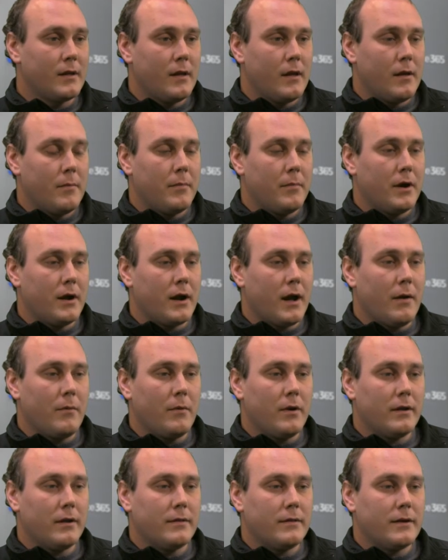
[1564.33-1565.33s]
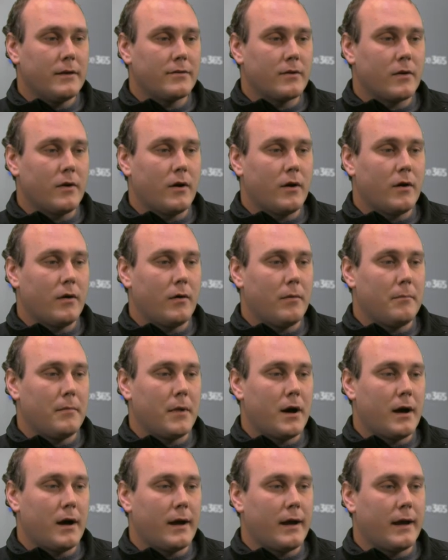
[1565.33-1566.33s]
But these are all
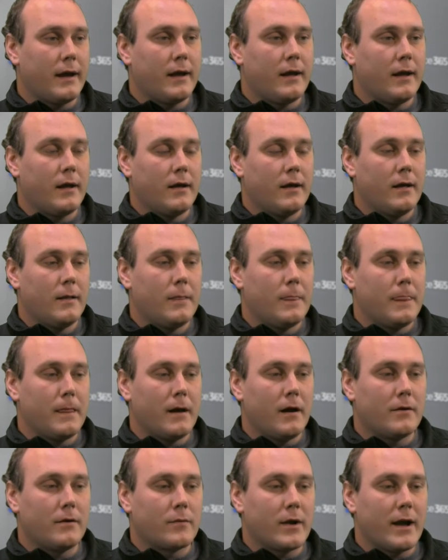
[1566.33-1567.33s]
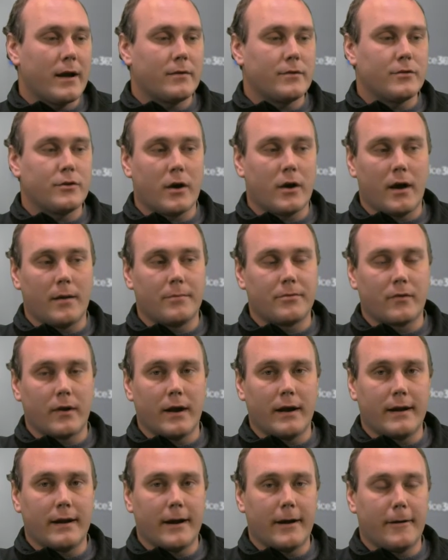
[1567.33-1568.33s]
my unrouted jobs right
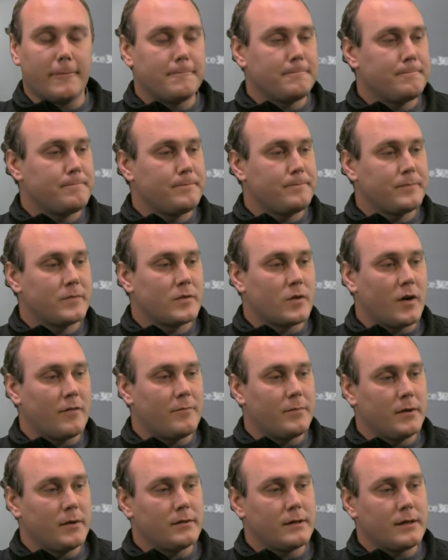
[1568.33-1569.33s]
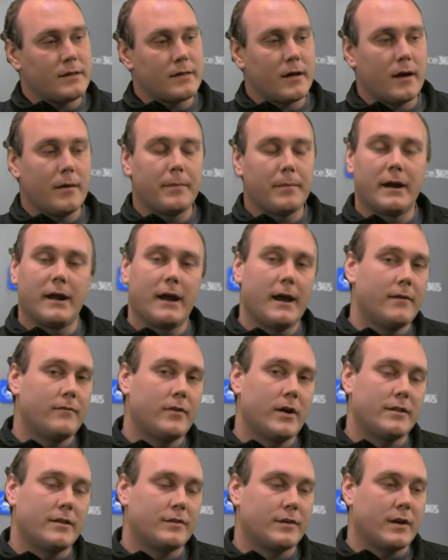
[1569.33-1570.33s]
now. So I've built these up and I have
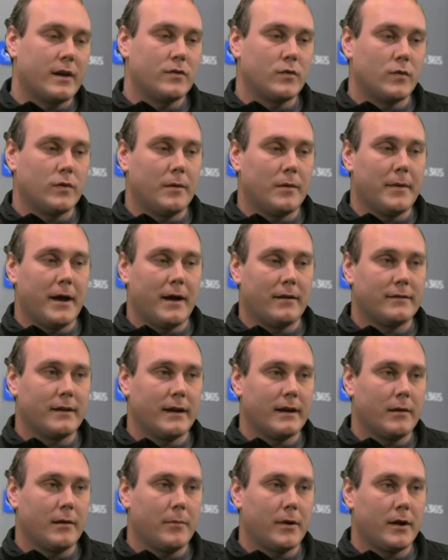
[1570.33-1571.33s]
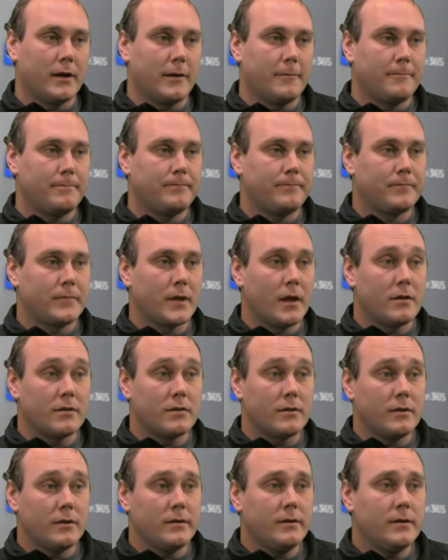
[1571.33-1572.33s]
not scheduled them out to anybody. So
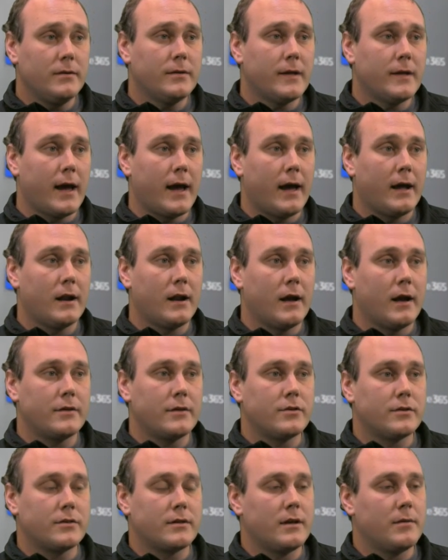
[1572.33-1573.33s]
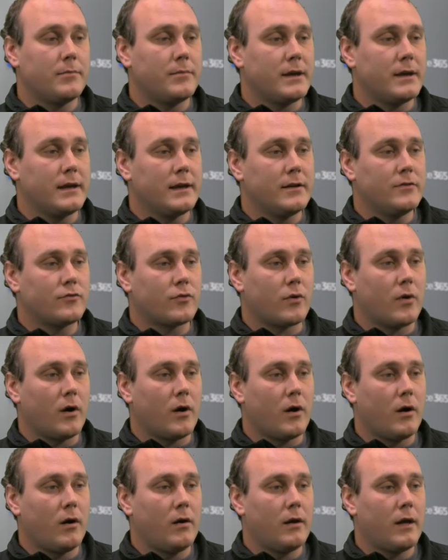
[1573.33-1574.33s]
to do that, I just hit Begin
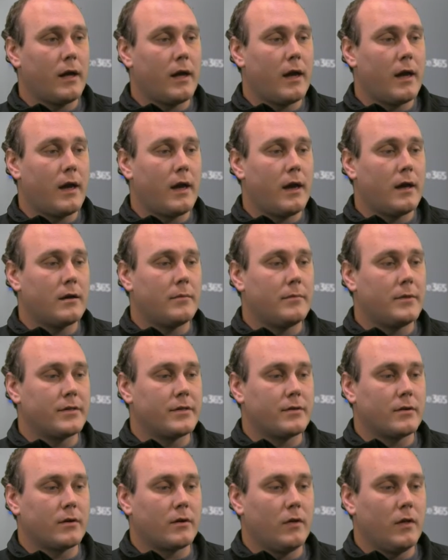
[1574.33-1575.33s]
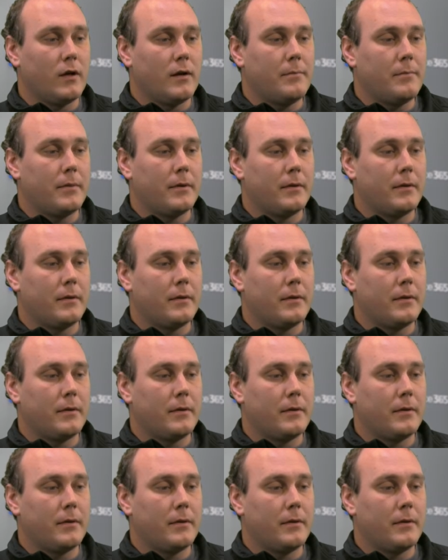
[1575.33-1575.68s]
Draw, and I'm going to circle up